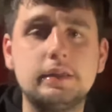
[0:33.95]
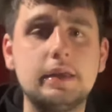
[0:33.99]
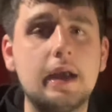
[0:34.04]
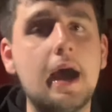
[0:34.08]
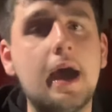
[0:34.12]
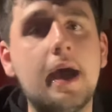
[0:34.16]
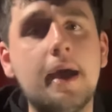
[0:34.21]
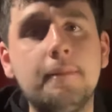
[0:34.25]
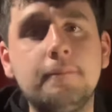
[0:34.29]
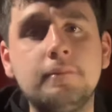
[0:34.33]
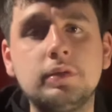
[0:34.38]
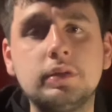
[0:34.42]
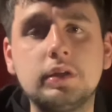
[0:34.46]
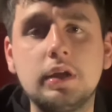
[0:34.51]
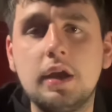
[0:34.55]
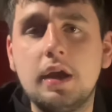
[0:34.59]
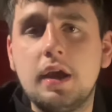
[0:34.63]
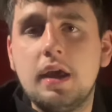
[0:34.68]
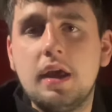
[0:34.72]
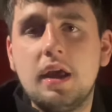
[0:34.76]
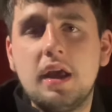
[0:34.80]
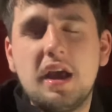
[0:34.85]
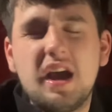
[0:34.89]
times,
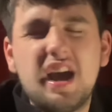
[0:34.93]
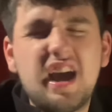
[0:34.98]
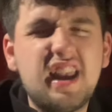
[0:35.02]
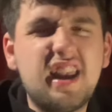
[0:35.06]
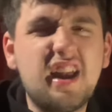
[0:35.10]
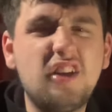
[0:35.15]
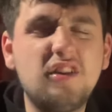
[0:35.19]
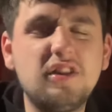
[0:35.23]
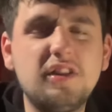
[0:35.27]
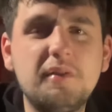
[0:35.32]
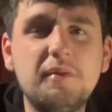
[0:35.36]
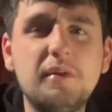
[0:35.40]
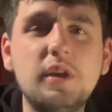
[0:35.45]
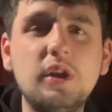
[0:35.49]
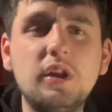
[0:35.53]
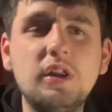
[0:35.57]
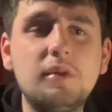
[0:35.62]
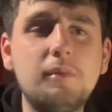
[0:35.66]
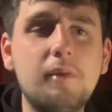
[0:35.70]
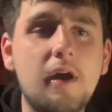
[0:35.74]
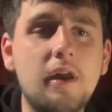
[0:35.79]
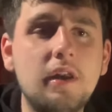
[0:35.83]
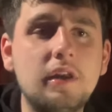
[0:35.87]
and I'll do
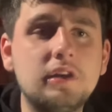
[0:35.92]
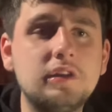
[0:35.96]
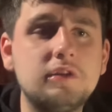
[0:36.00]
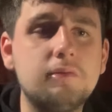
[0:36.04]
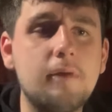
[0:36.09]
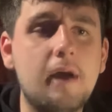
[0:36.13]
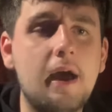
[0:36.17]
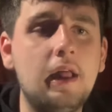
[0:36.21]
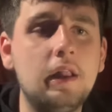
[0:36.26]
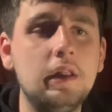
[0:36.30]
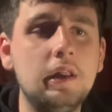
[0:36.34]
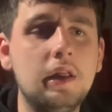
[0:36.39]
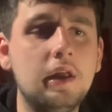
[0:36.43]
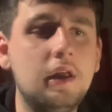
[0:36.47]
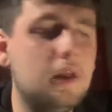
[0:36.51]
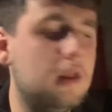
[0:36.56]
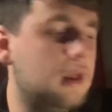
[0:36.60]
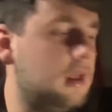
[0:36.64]
another one as well.